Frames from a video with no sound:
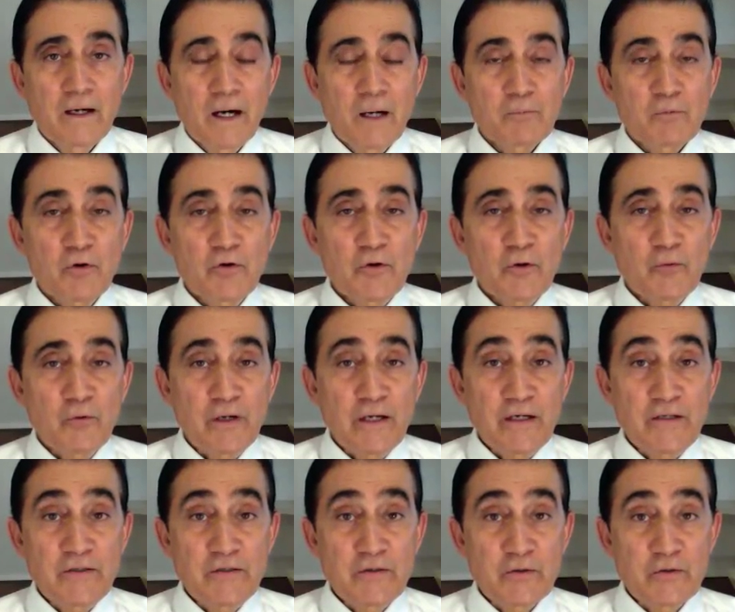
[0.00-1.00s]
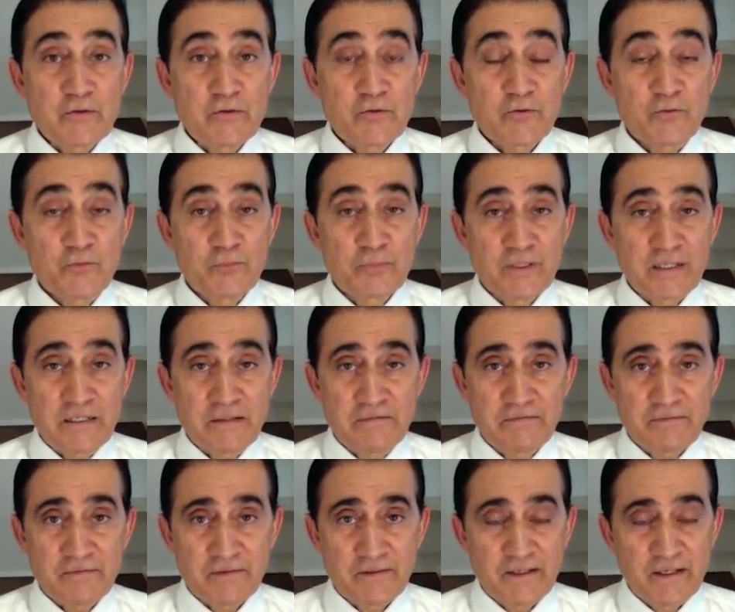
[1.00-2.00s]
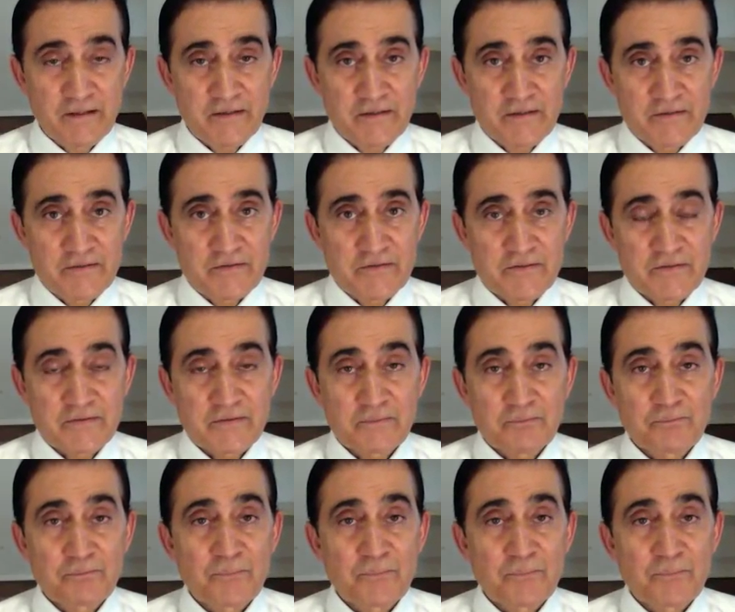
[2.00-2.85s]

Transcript: I'm going to read you two brief letters